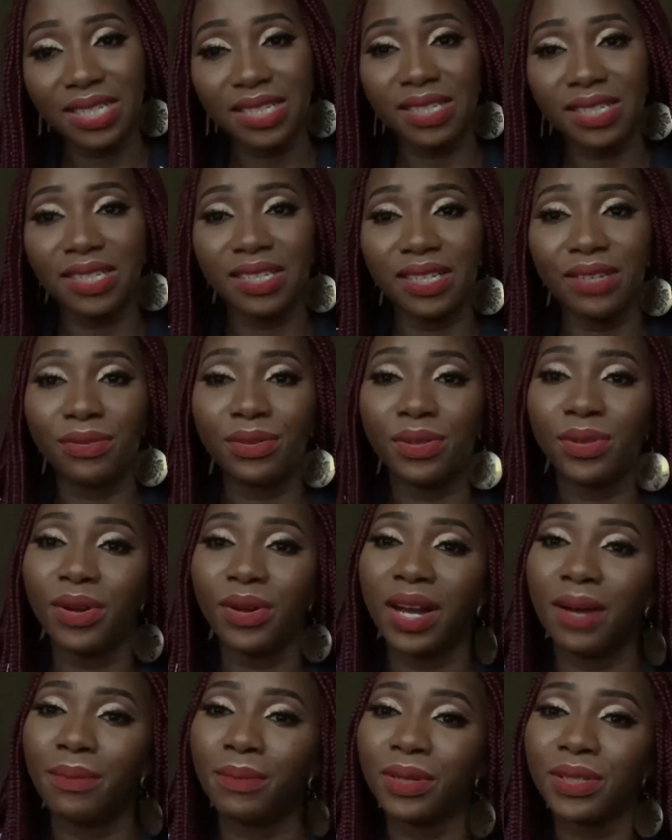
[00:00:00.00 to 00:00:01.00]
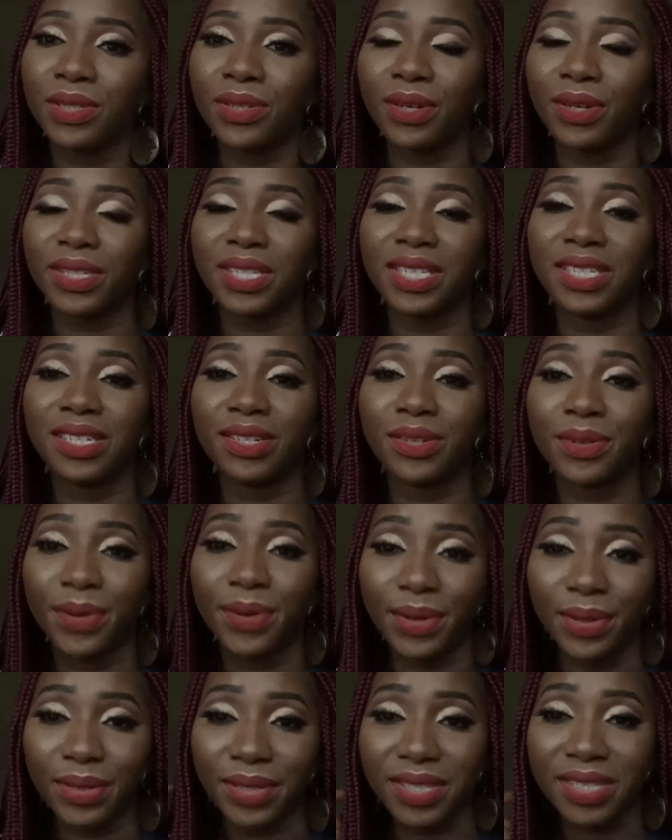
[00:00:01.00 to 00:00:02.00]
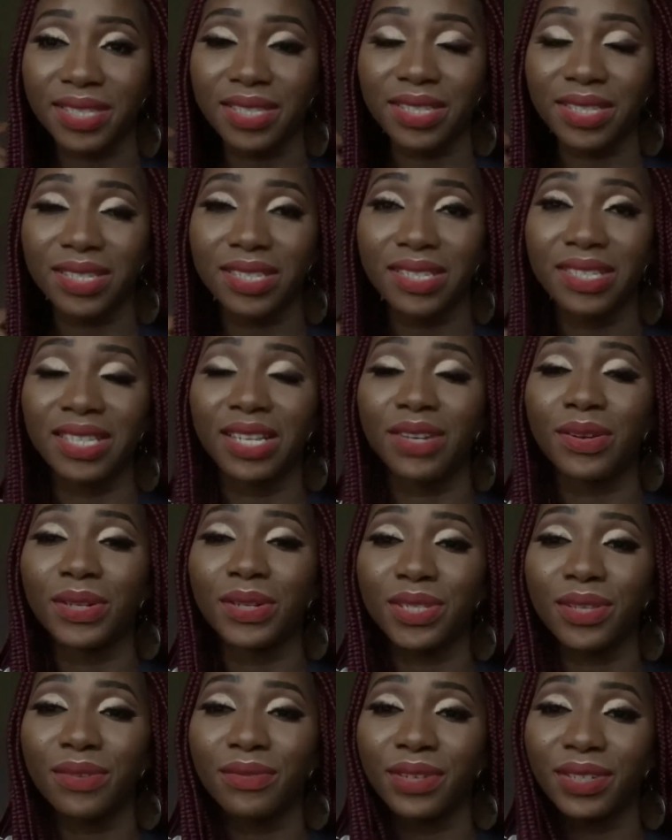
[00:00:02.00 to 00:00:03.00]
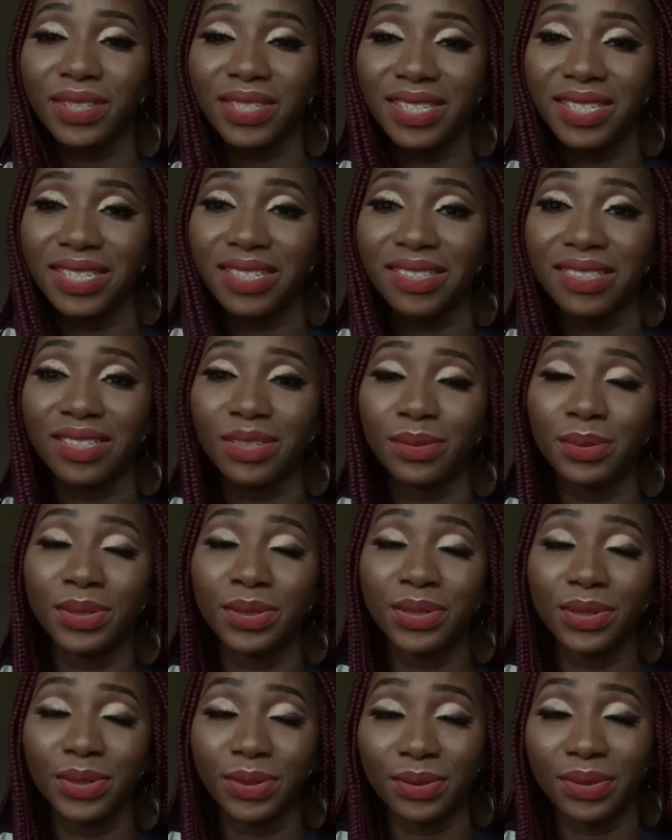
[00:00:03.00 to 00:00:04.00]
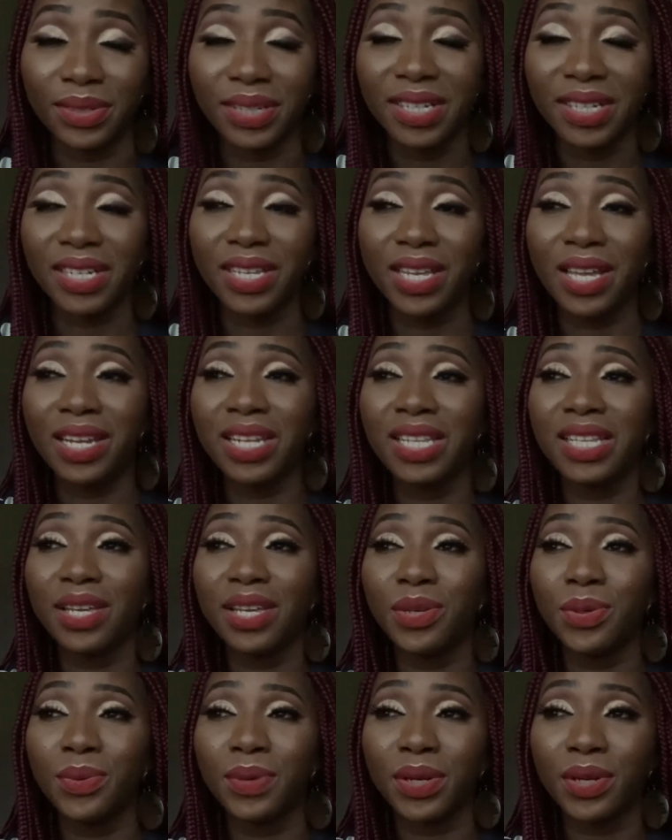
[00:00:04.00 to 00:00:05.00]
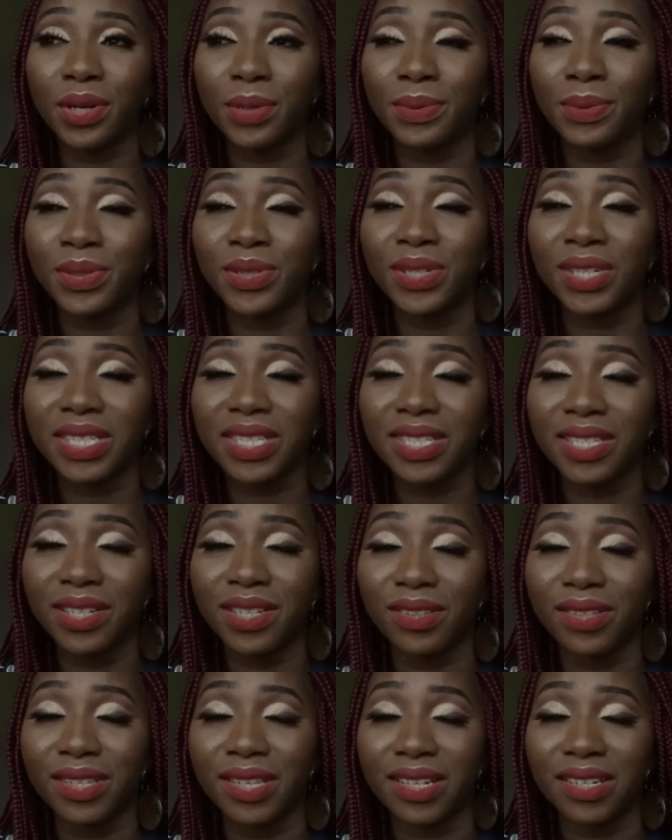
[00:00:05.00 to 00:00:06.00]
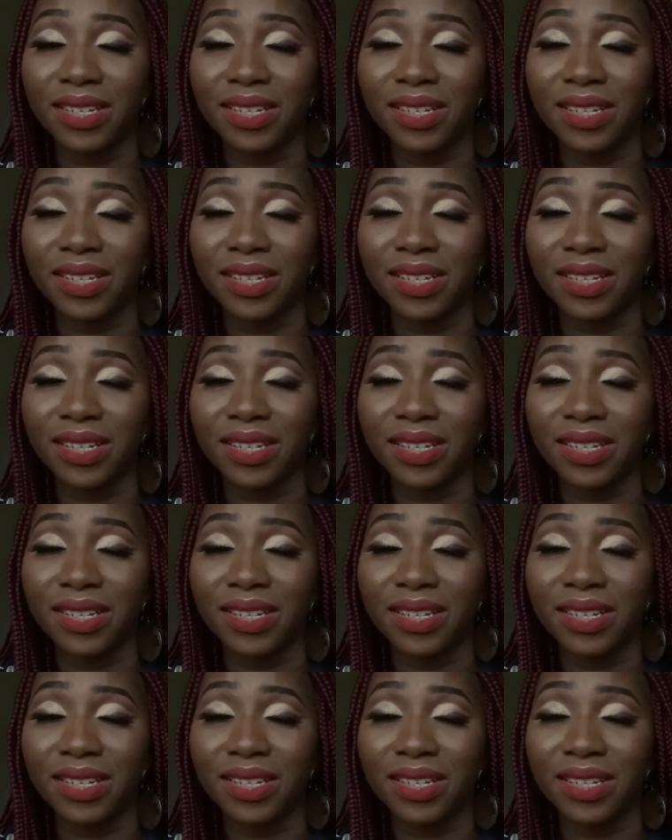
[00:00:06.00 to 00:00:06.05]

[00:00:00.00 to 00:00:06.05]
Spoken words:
if you know how much oxygen costs, the cost of oxygen, you will know. The only day you wake up, you just know that